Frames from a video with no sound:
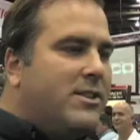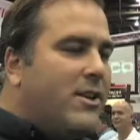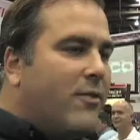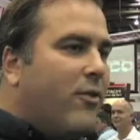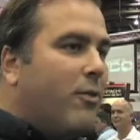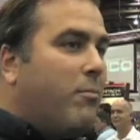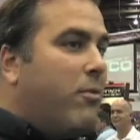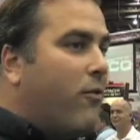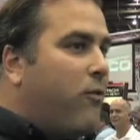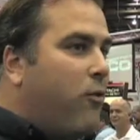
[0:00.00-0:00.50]

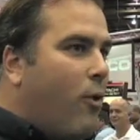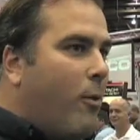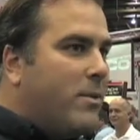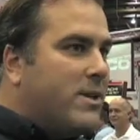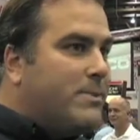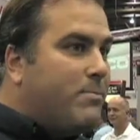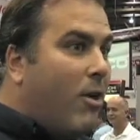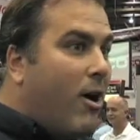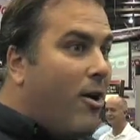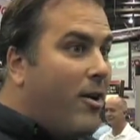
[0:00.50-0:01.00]
different
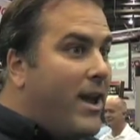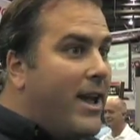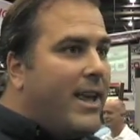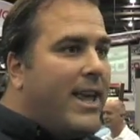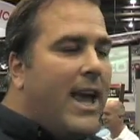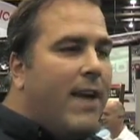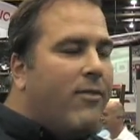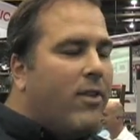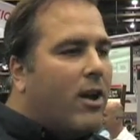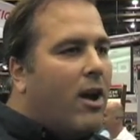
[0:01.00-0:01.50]
performance part.
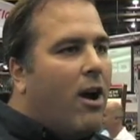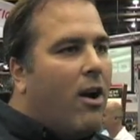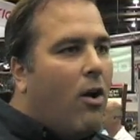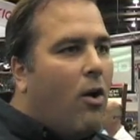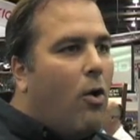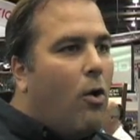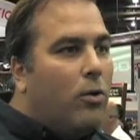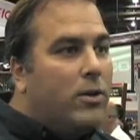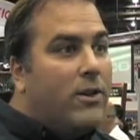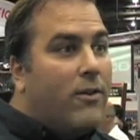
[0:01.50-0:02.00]
It gave the car
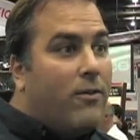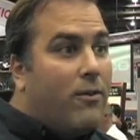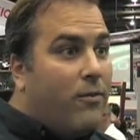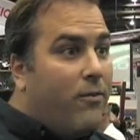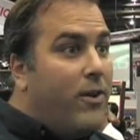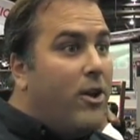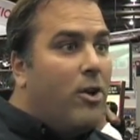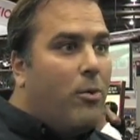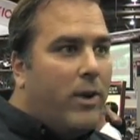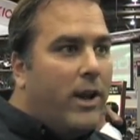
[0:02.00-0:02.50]
a whole different
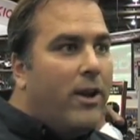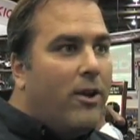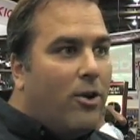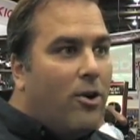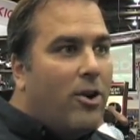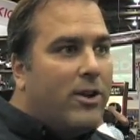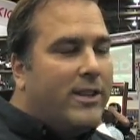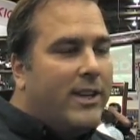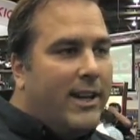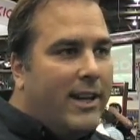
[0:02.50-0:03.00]
feel. When it
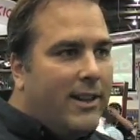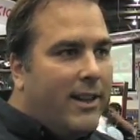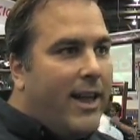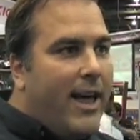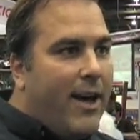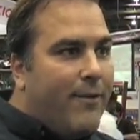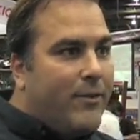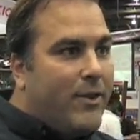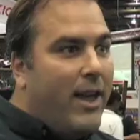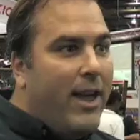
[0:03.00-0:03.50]
hooked and it
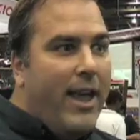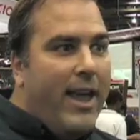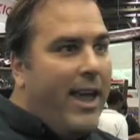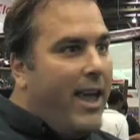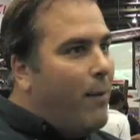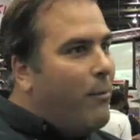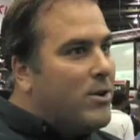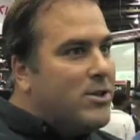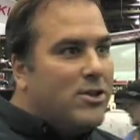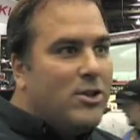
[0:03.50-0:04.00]
left,
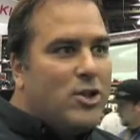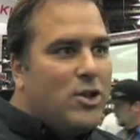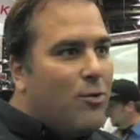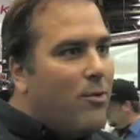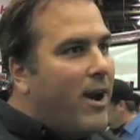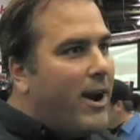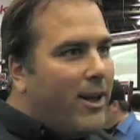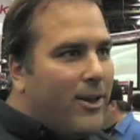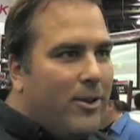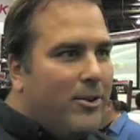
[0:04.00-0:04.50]
it wasn't
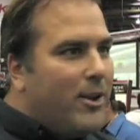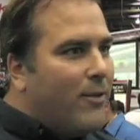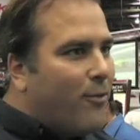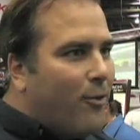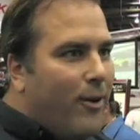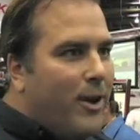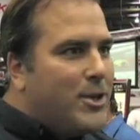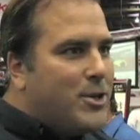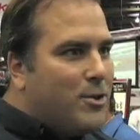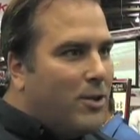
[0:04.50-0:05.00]
your regular
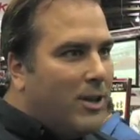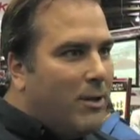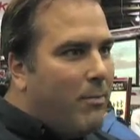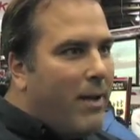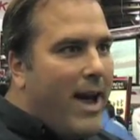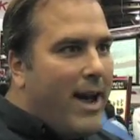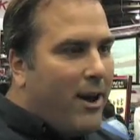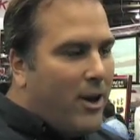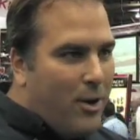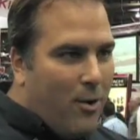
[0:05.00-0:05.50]
differential in the
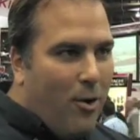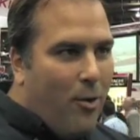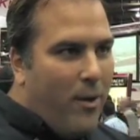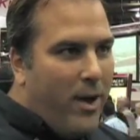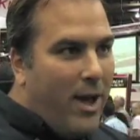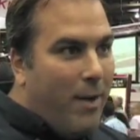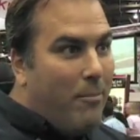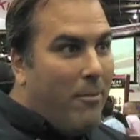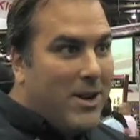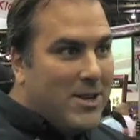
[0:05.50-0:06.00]
back of your
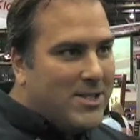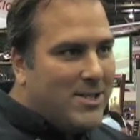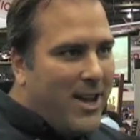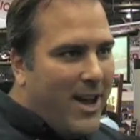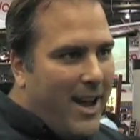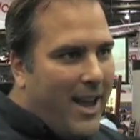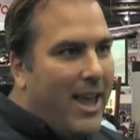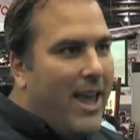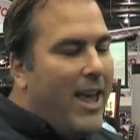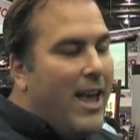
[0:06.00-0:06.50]
OEM
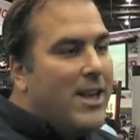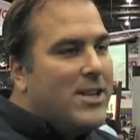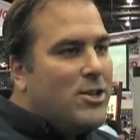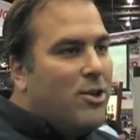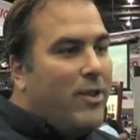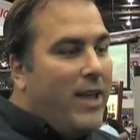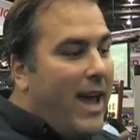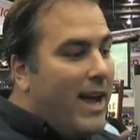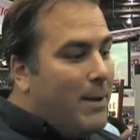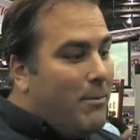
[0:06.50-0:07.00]
Mustang.
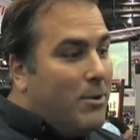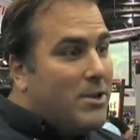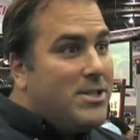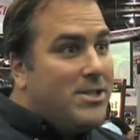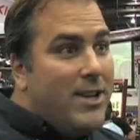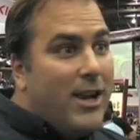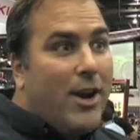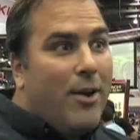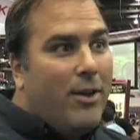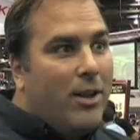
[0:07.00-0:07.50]
So they had to put a
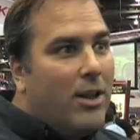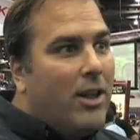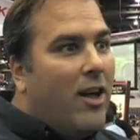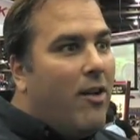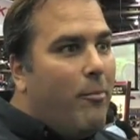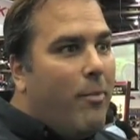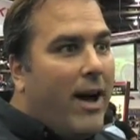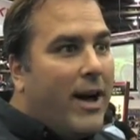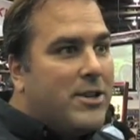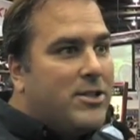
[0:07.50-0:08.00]
sticker in the
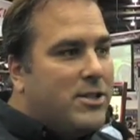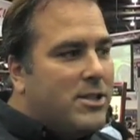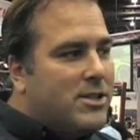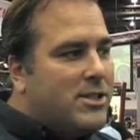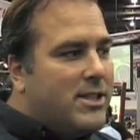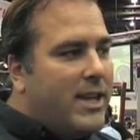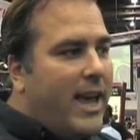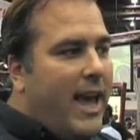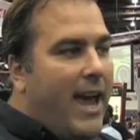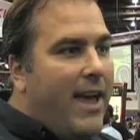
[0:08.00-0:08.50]
glove box
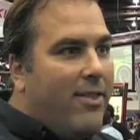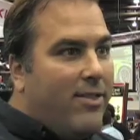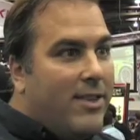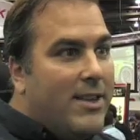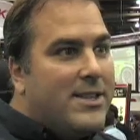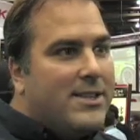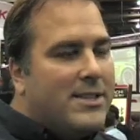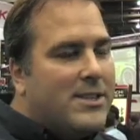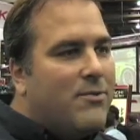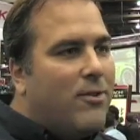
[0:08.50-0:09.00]
just to say, hey,
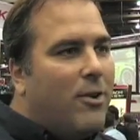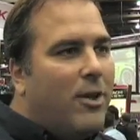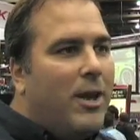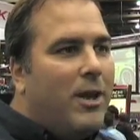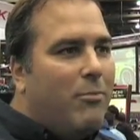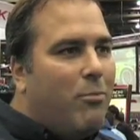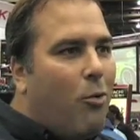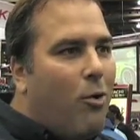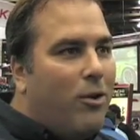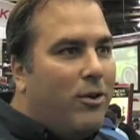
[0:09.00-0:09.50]
this is
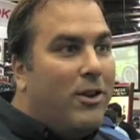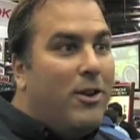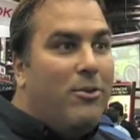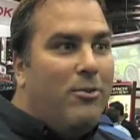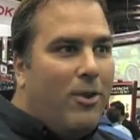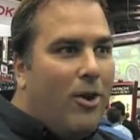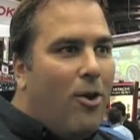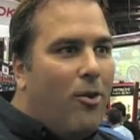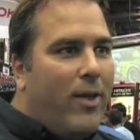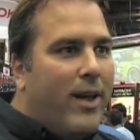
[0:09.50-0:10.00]
really important. Do
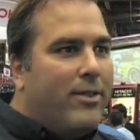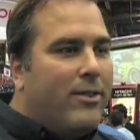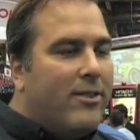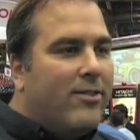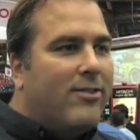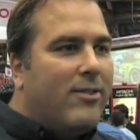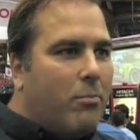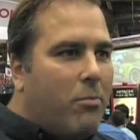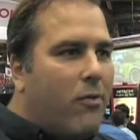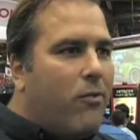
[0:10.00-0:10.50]
you know that
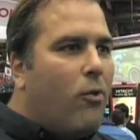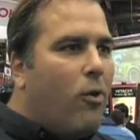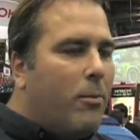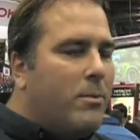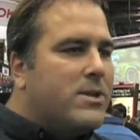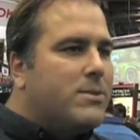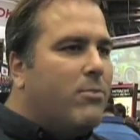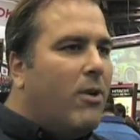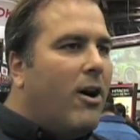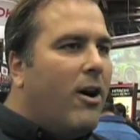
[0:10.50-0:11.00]
this is a
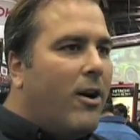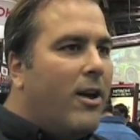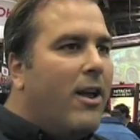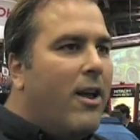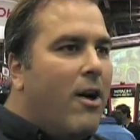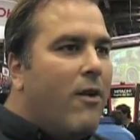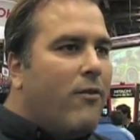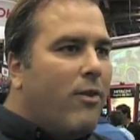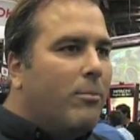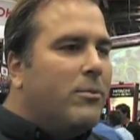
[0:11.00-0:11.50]
performance part
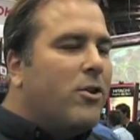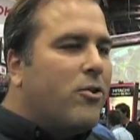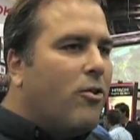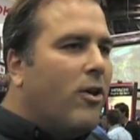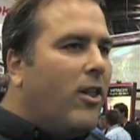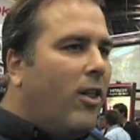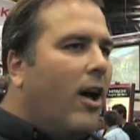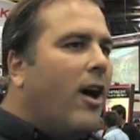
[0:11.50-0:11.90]
from Detroit